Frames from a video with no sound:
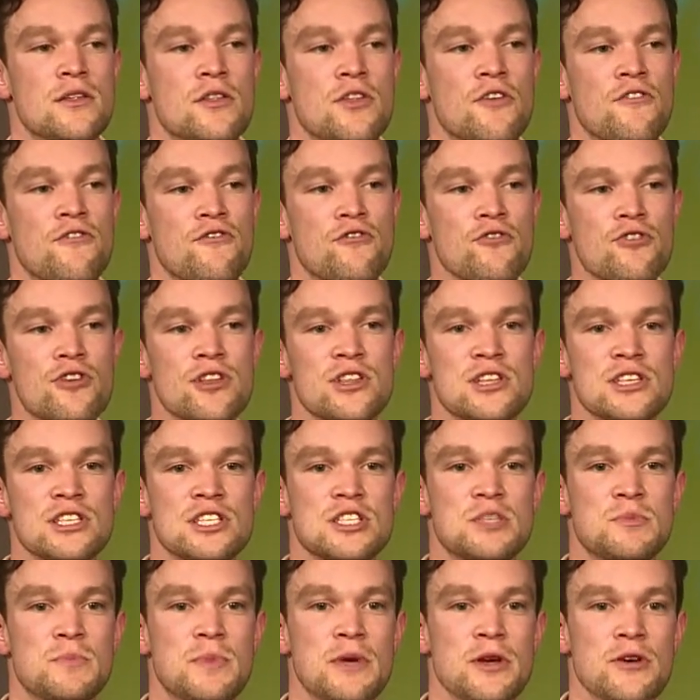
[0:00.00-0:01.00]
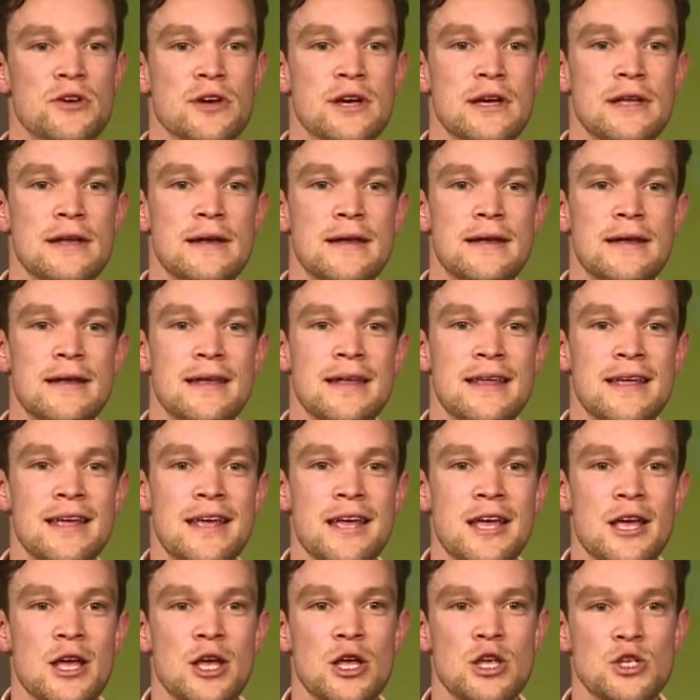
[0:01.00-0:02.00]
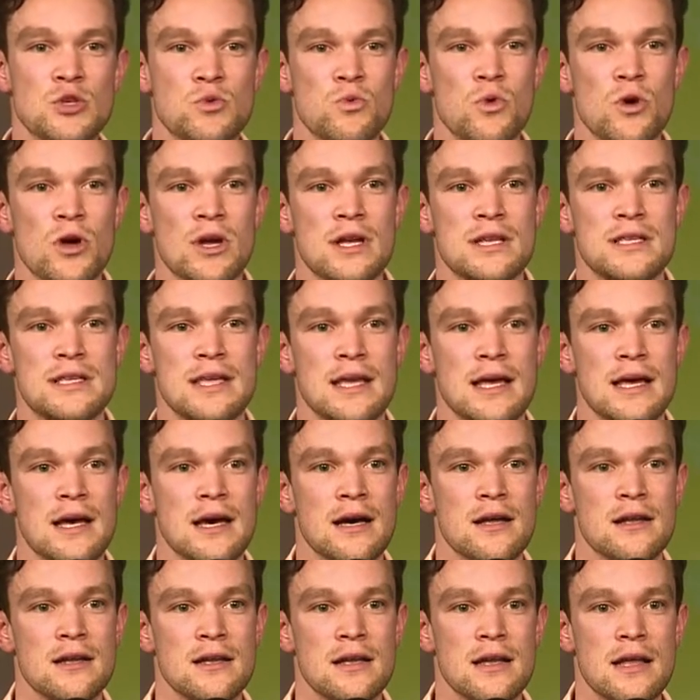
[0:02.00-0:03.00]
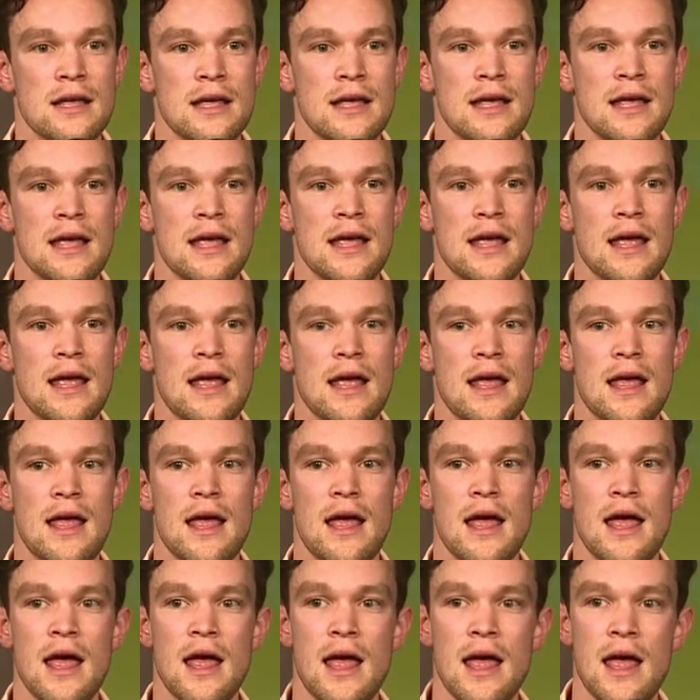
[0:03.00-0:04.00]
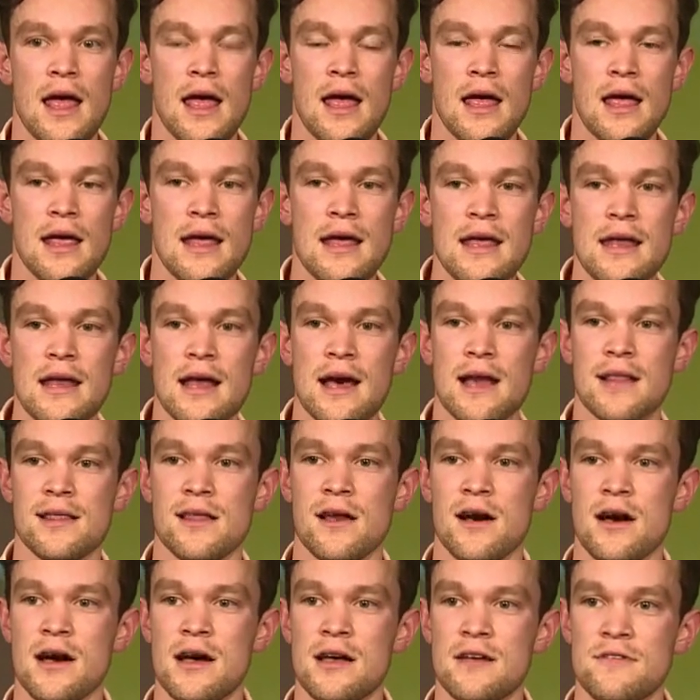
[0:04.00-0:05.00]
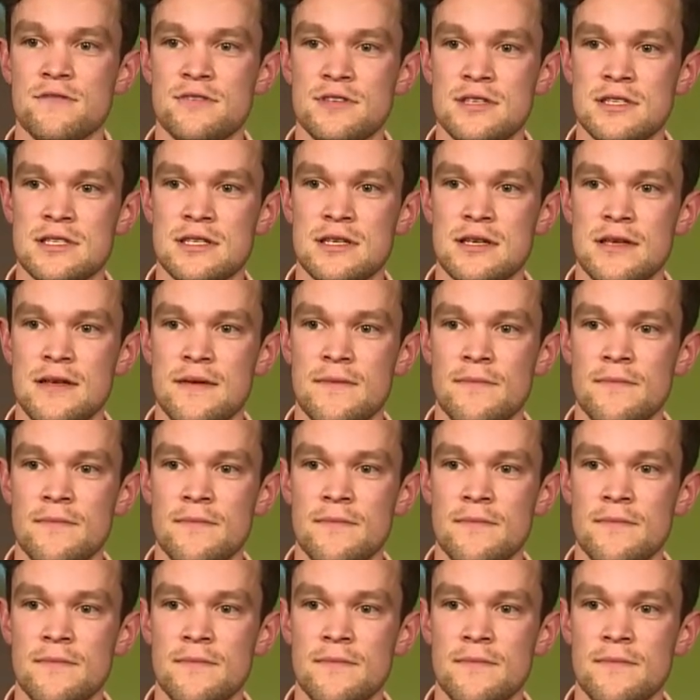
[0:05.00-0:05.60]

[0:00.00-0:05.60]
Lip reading: The fruit of the Spirit is worked out in our lives.